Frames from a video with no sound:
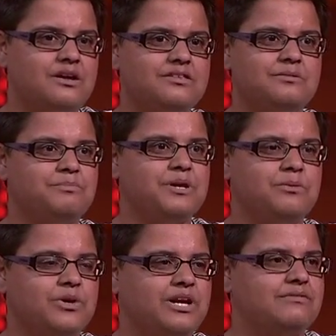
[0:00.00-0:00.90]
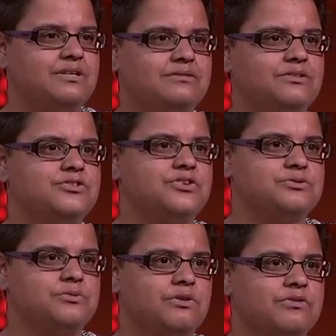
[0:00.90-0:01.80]
Yeah, I think we have a level of
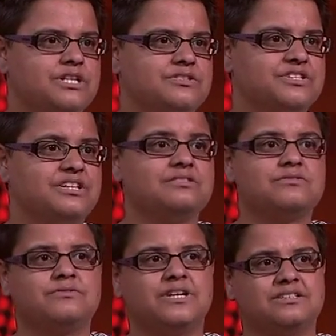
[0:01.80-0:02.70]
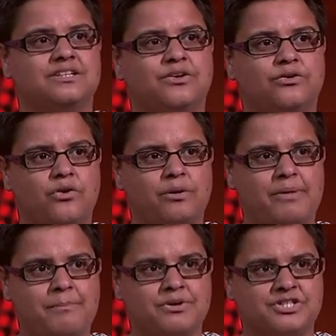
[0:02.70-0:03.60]
trust with our readers, and that's reflected in our growing
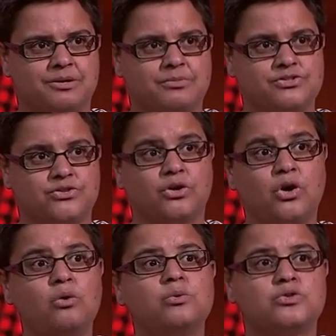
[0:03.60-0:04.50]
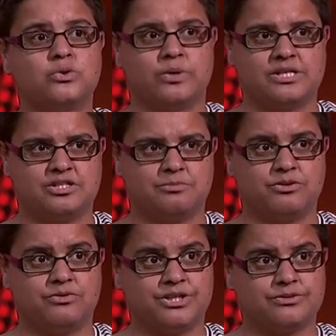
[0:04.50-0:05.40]
membership, because our goal was always to
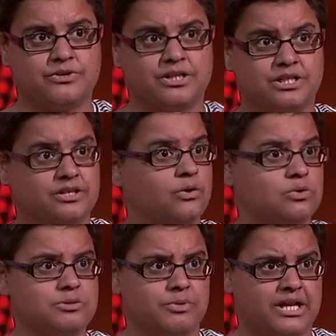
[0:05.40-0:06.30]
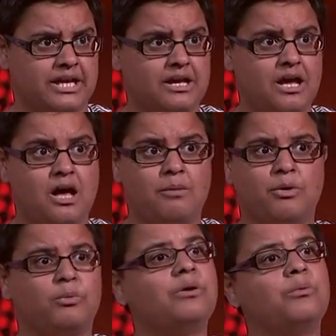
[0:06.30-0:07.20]
be reader-funded, ultimately.
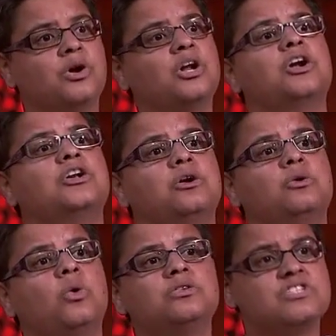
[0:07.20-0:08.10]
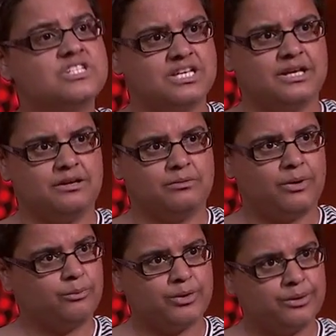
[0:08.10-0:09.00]
But we were an unknown quantity
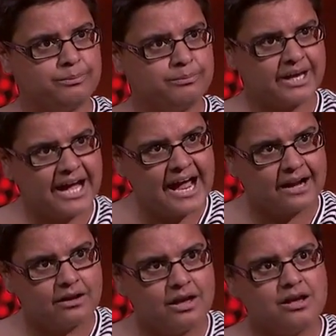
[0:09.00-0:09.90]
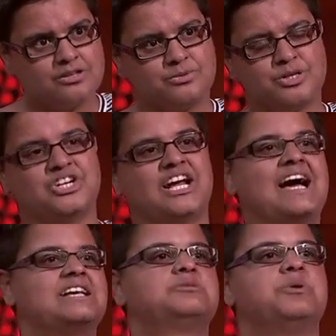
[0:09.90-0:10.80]
when we began, so we couldn't
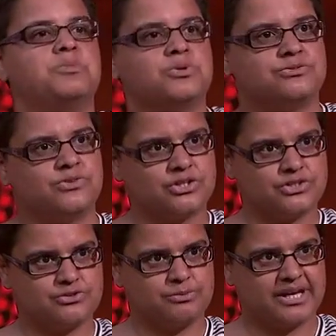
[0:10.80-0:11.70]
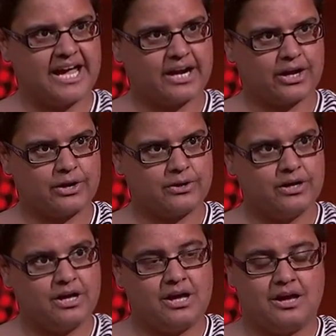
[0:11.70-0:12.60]
ask people to fund us from the get-go.
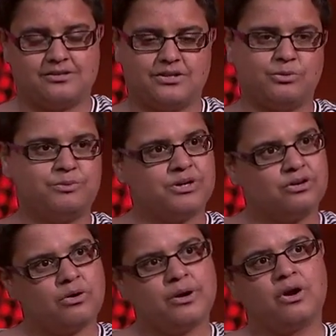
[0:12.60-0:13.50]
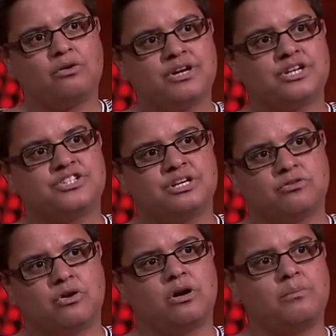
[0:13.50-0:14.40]
So we've been growing our readership,
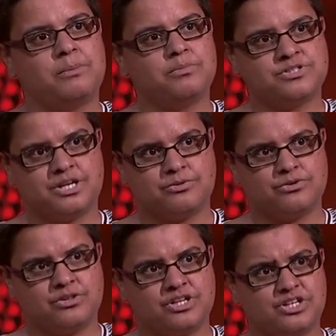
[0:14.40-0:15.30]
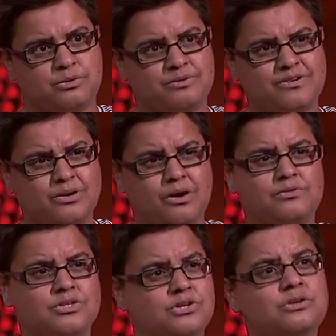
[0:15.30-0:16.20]
growing our memberships through this year. We've now got
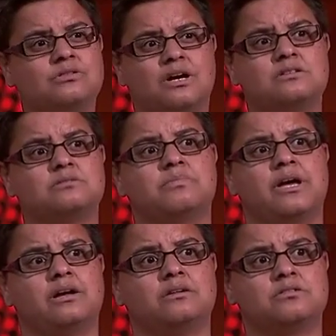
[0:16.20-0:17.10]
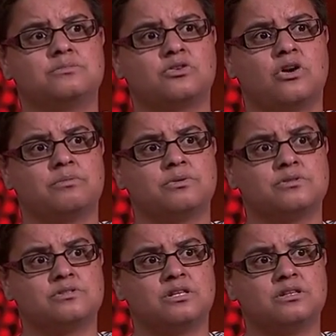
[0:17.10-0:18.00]
over 2,000 paying
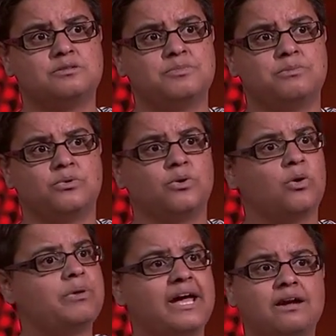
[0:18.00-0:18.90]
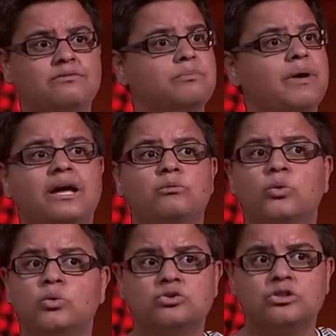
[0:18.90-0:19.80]
subscribers, and these people are not paying for
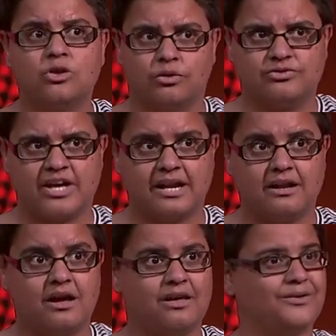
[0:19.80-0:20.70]
paywalled content.